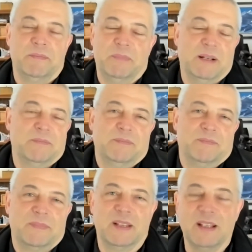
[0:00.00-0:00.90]
But
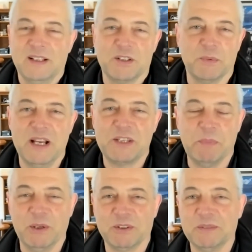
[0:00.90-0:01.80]
the way it's
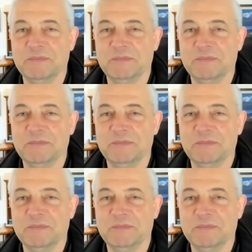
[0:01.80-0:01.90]
built.